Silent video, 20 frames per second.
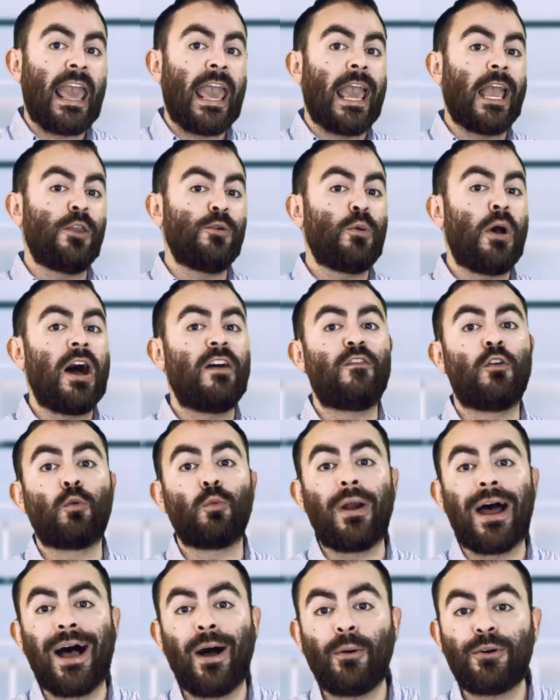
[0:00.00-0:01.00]
and you have a
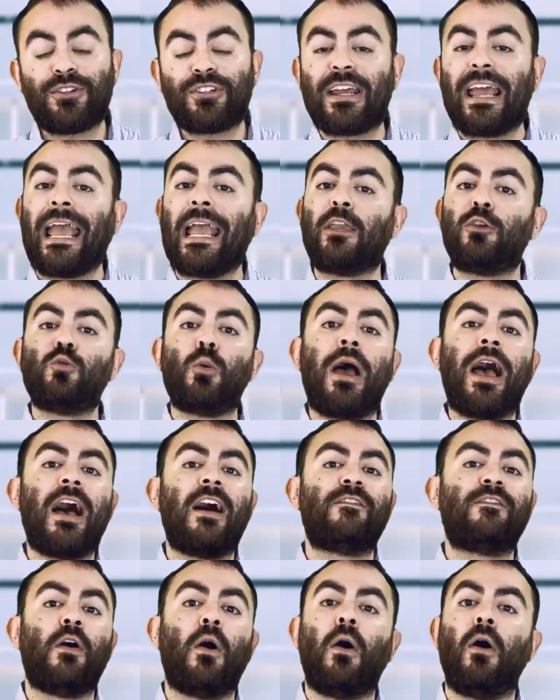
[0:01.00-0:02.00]
route and you
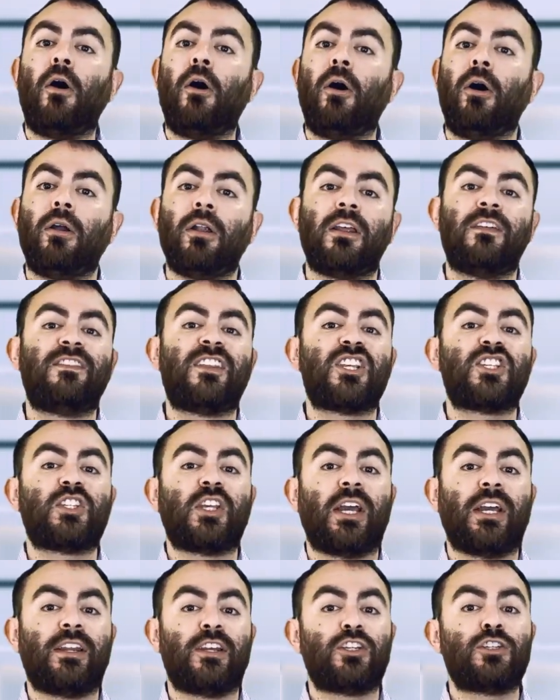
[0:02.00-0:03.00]
have all of the
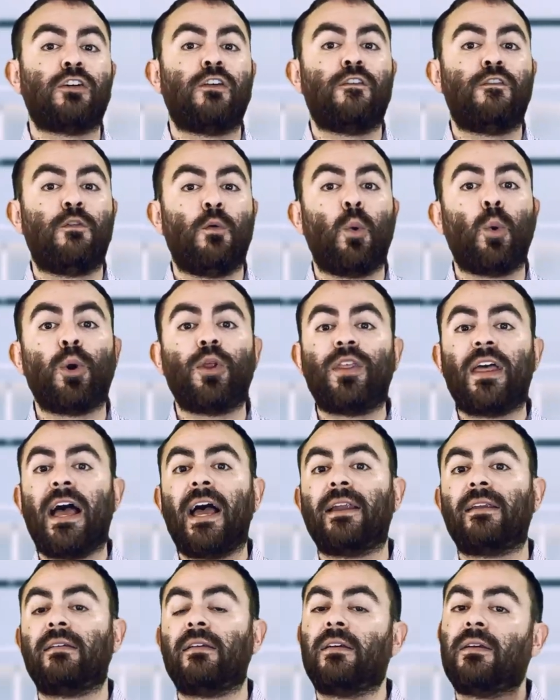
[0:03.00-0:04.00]
signage for
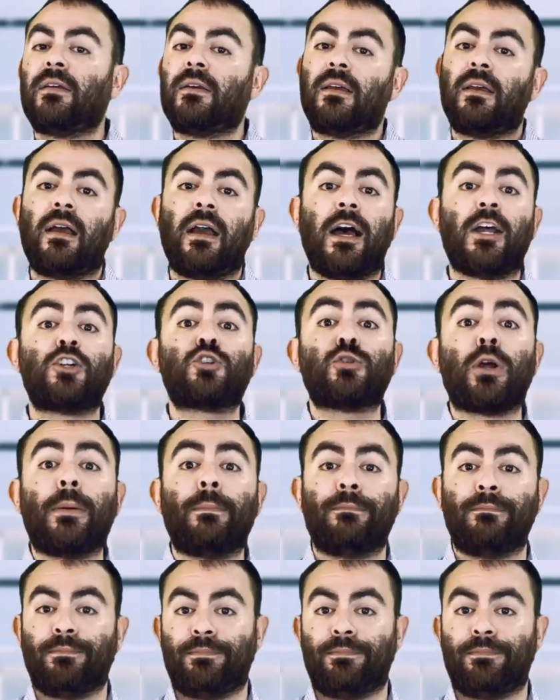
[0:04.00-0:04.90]
that trip.